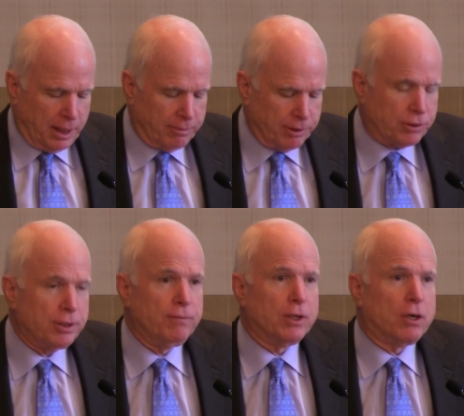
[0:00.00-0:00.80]
I
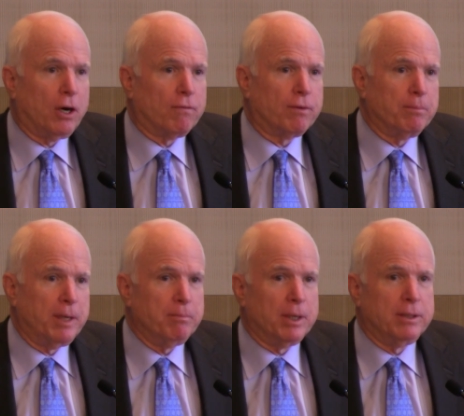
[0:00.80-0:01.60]
received a call from
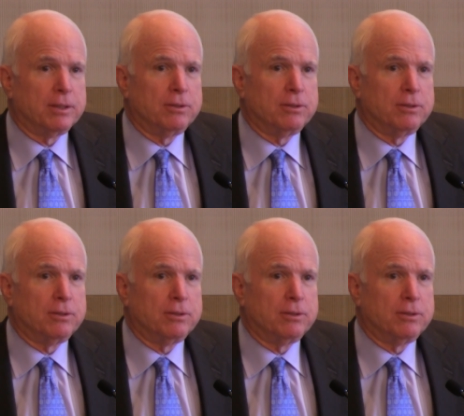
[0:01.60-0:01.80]
my mother,